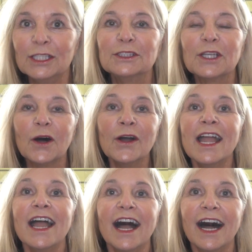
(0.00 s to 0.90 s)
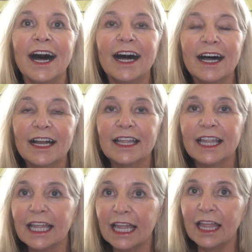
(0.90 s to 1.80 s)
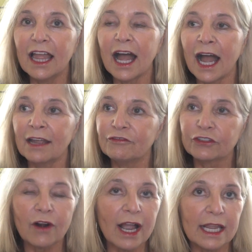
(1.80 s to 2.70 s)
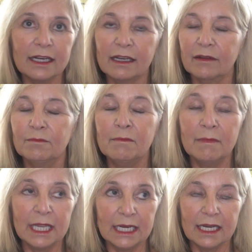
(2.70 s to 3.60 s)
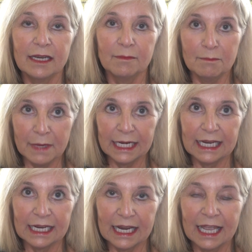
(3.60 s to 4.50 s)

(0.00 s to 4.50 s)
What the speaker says: So I've tried many,